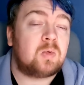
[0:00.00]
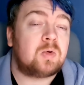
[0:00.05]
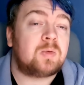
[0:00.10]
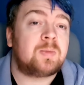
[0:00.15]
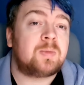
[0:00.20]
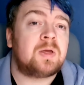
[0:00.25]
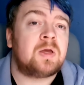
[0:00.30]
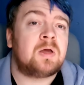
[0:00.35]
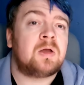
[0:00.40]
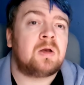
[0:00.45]
would
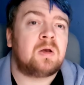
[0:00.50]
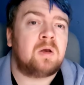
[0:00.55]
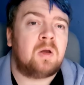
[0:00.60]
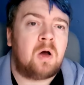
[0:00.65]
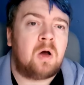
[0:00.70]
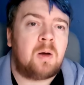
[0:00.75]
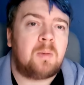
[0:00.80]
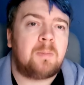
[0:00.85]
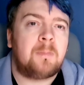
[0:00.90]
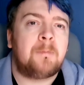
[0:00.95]
be a
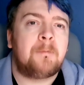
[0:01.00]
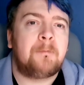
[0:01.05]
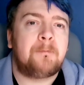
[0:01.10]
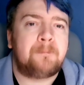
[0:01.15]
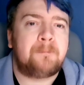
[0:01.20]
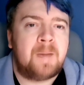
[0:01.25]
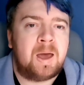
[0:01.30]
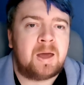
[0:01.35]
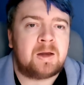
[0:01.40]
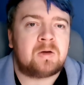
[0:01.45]
lot
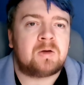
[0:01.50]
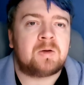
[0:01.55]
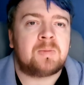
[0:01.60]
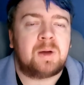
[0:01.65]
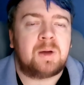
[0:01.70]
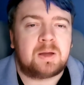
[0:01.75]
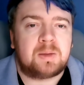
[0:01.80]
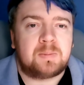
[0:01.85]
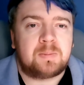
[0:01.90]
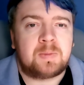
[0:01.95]
better in
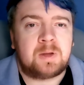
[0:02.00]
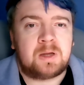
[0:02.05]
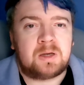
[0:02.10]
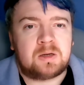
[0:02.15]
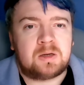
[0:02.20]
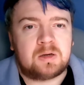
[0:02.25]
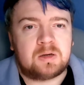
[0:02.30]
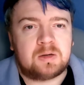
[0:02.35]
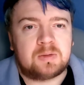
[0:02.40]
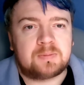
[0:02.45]
my
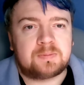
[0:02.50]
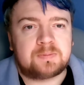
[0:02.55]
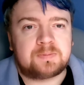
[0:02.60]
opinion.